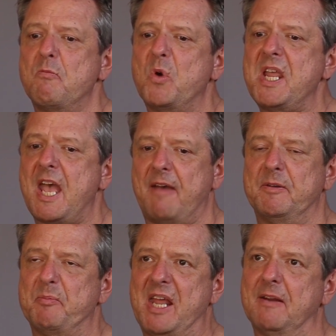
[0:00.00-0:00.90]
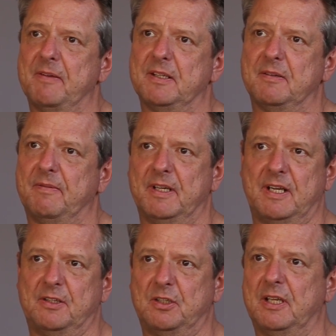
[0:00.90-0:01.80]
we haven't benefited
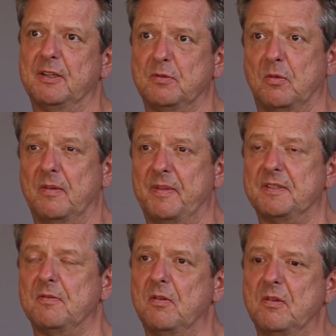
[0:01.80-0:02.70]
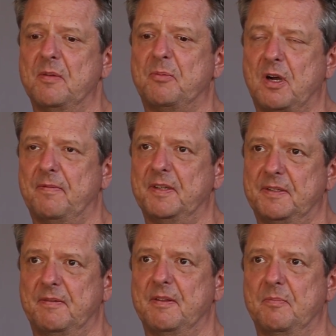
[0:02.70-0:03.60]
financially at all of this. All the
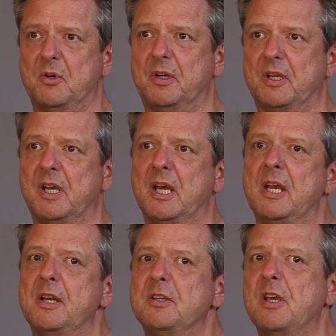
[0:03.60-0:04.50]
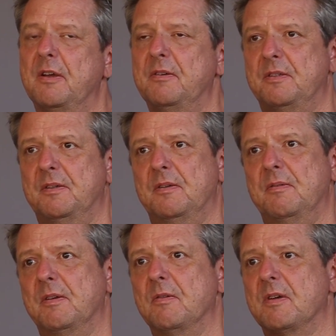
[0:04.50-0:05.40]
profits from the book go
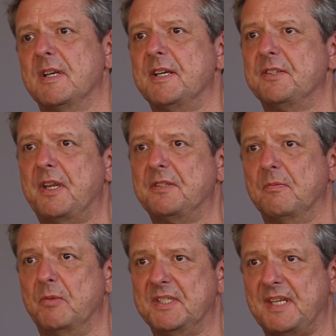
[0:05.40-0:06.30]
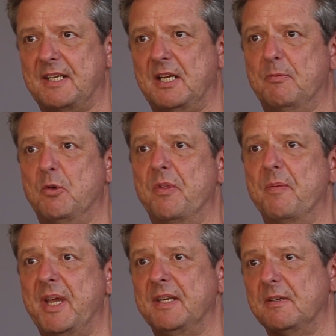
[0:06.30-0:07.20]
to an organisation we set up called the
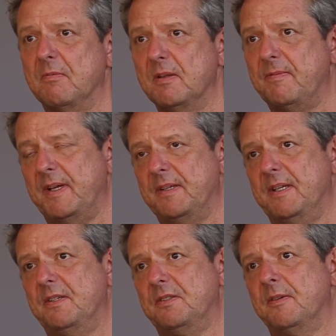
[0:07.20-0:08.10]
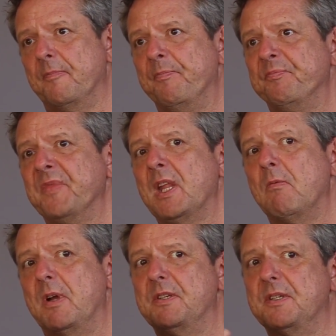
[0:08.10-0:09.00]
Painted Wolf Foundation,
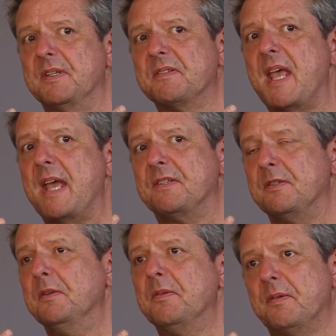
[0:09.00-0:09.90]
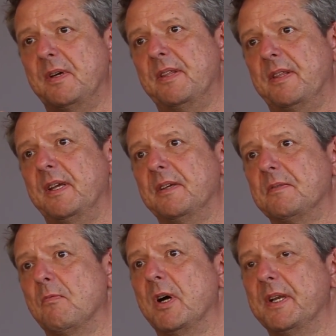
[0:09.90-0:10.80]
which is there to do 3
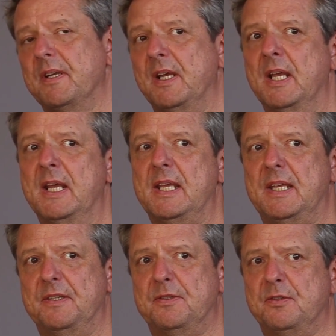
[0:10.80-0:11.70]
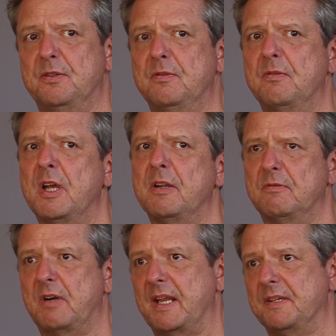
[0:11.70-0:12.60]
things. One is to
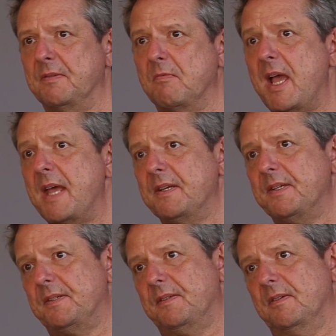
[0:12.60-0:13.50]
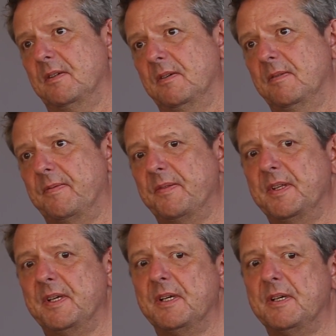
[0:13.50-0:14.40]
raise awareness of
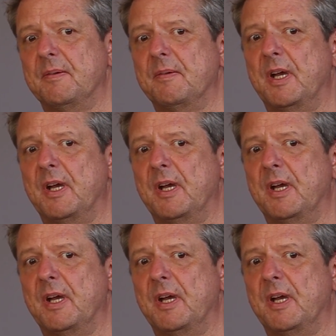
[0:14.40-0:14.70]
the